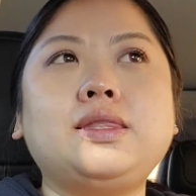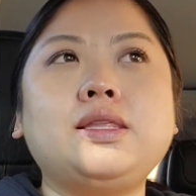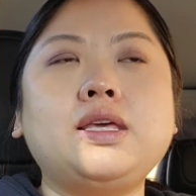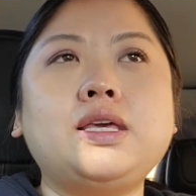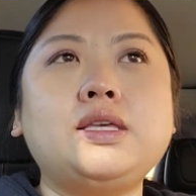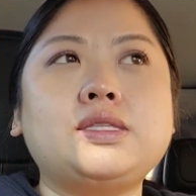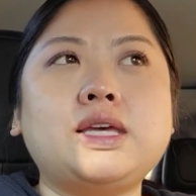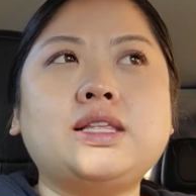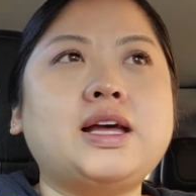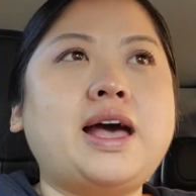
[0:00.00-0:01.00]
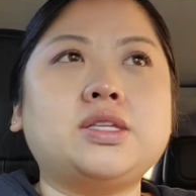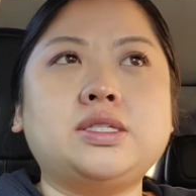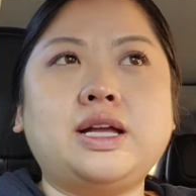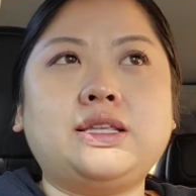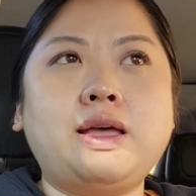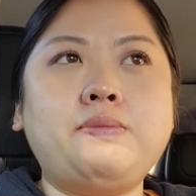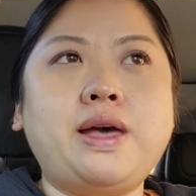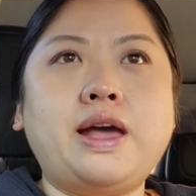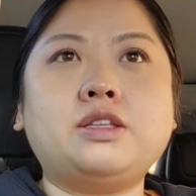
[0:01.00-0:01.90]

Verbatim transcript: he said the house is not that bad,